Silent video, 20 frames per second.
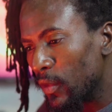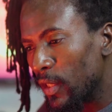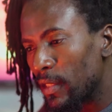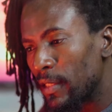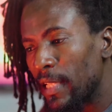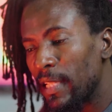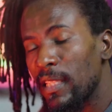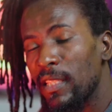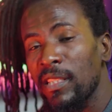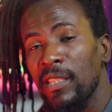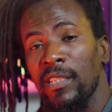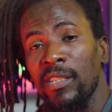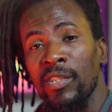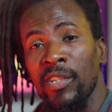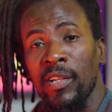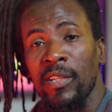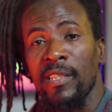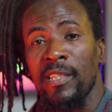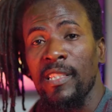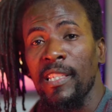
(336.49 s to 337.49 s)
This
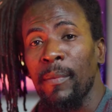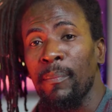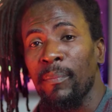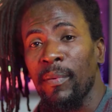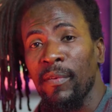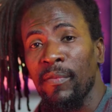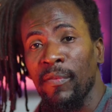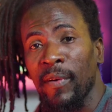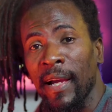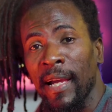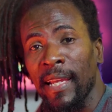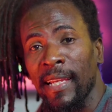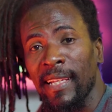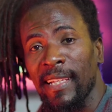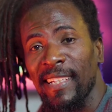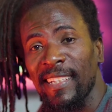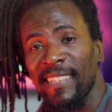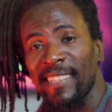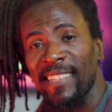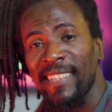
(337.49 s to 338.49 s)
just simplify
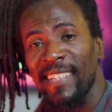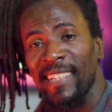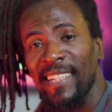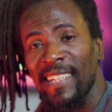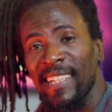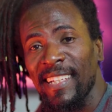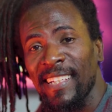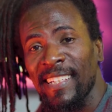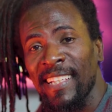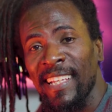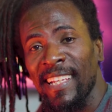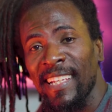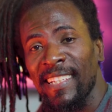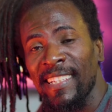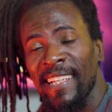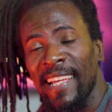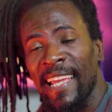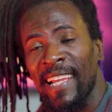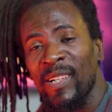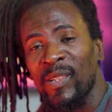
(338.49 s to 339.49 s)

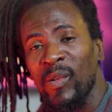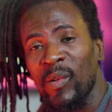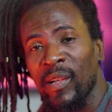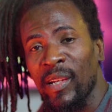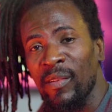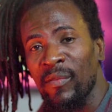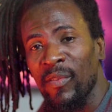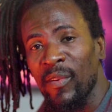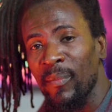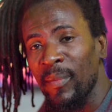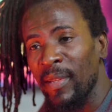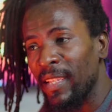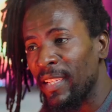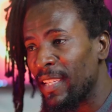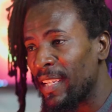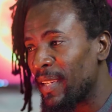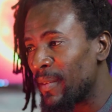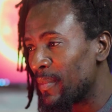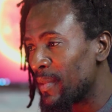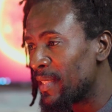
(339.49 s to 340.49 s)
the egg cooking for me, you
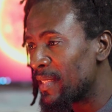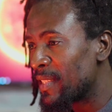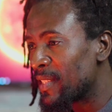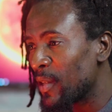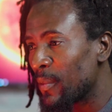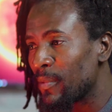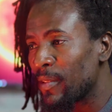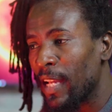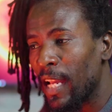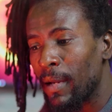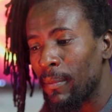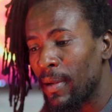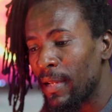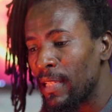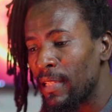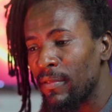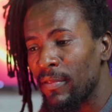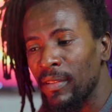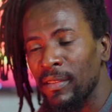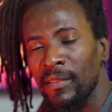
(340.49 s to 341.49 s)
know what I mean? Sometimes I
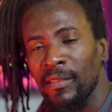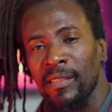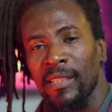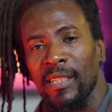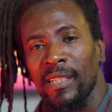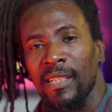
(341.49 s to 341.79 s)
even